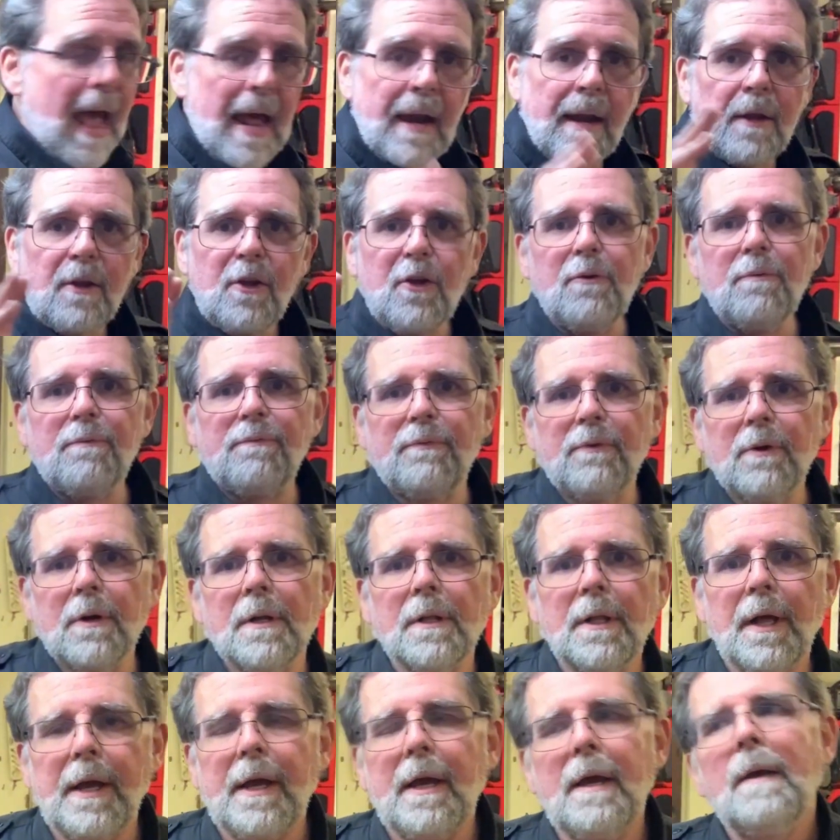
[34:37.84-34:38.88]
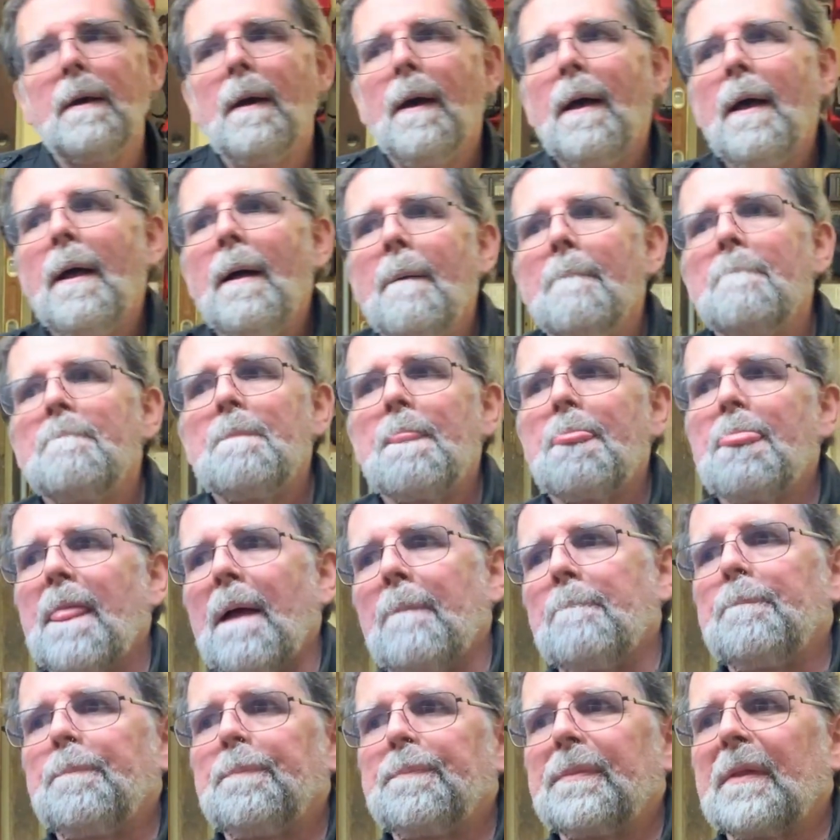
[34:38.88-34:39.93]
And you really,
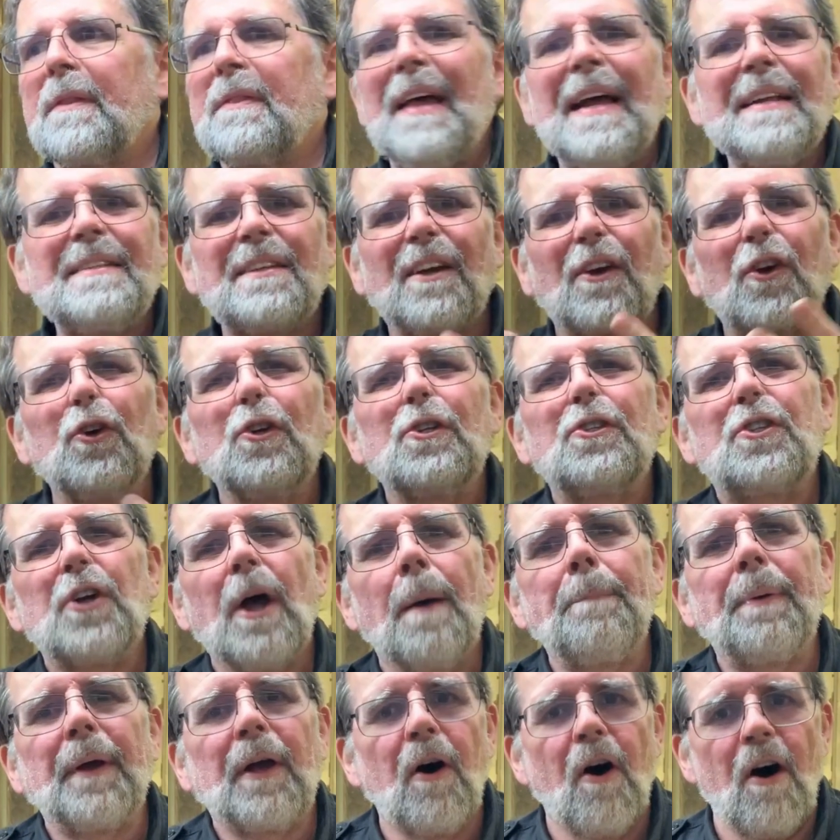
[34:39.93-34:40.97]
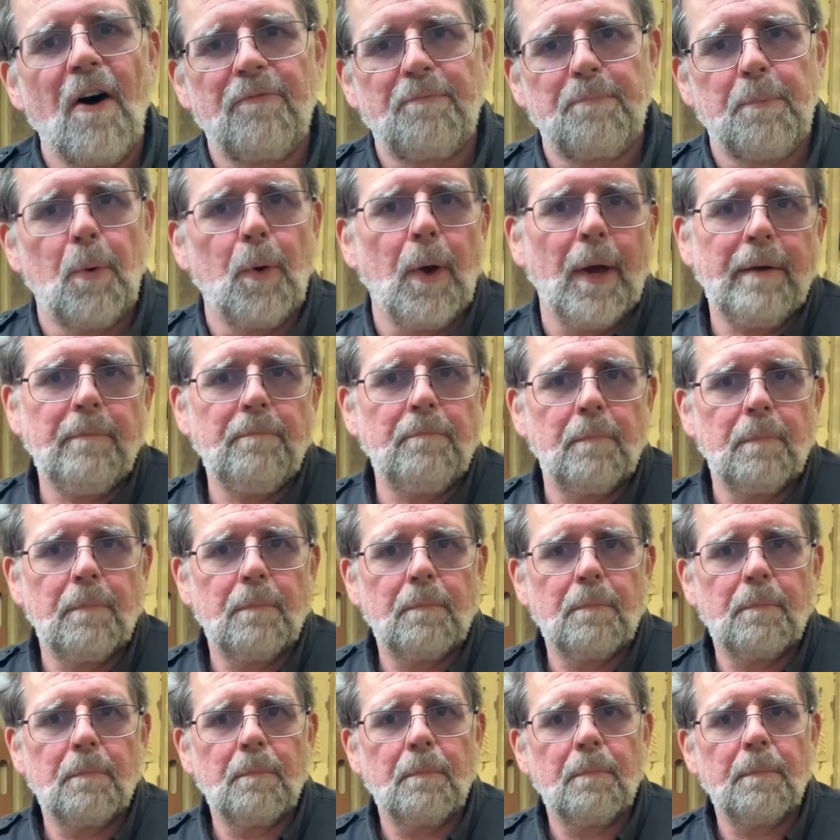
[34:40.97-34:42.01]
that's a good jumping off point.
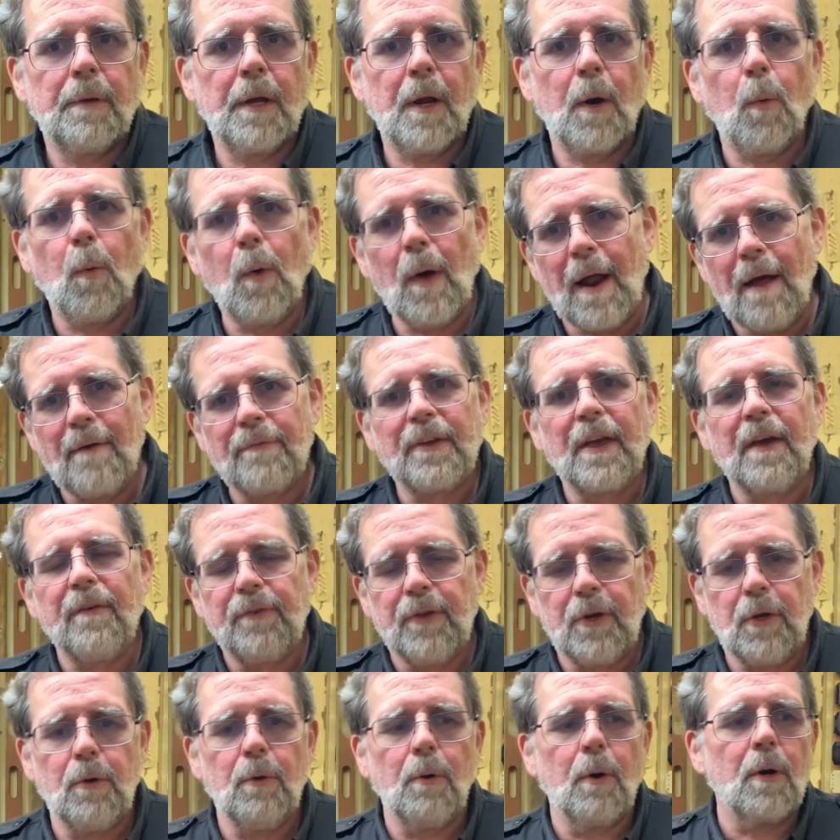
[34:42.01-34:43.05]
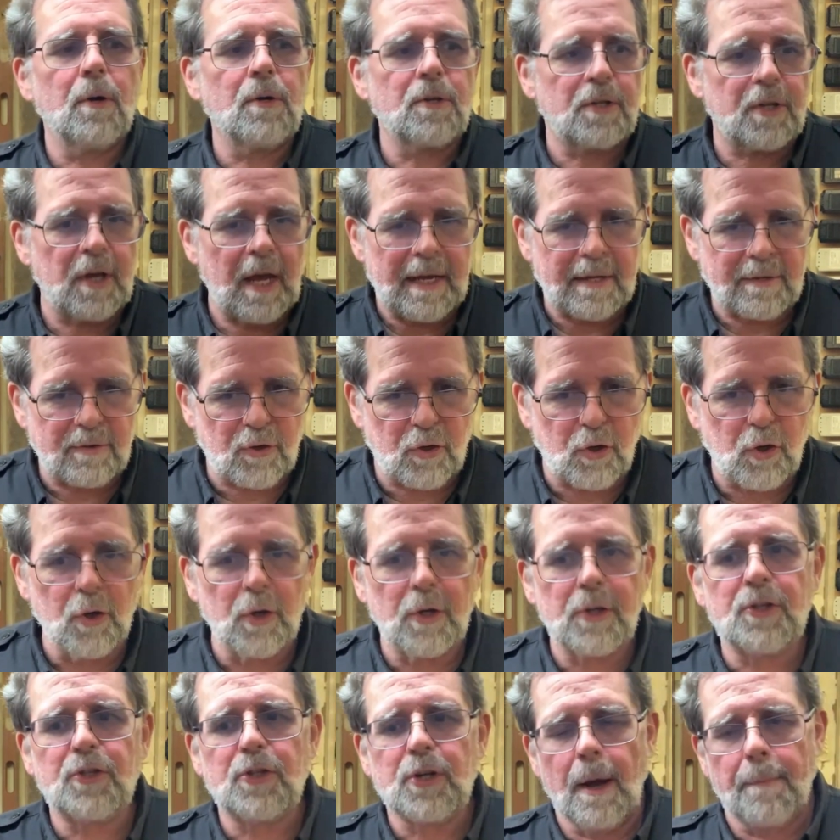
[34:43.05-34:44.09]
You know, what I've given you is
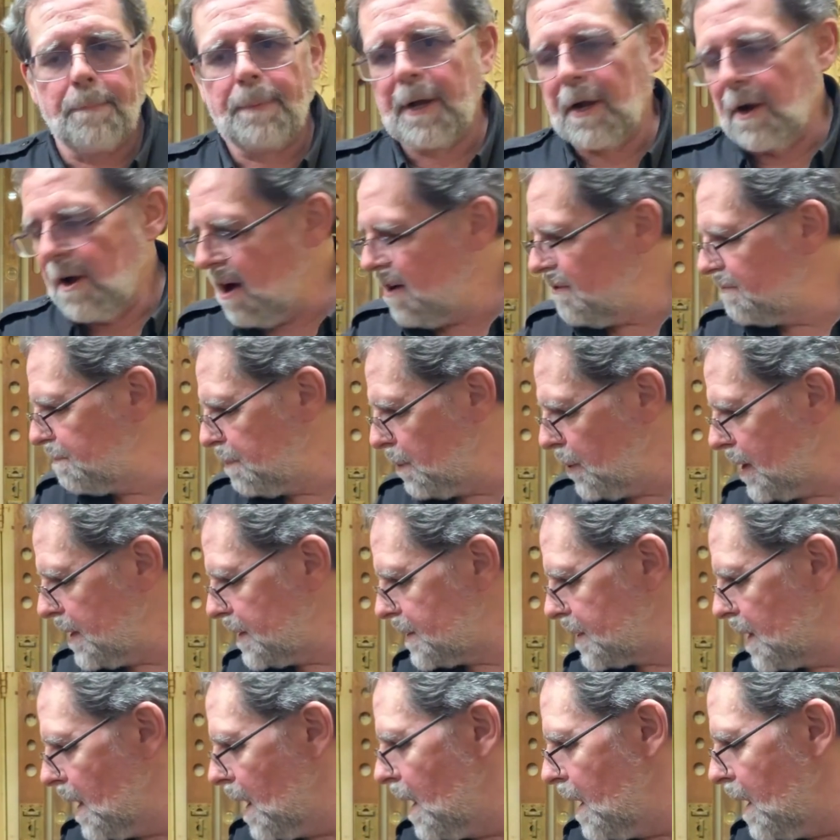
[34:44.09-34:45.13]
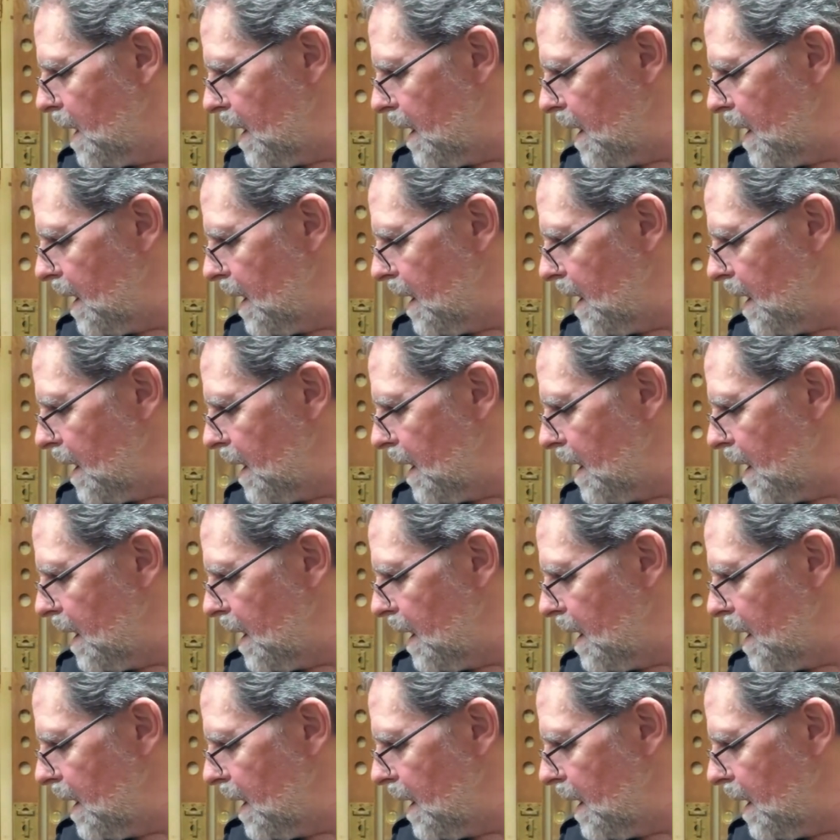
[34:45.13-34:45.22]
good jumping off points.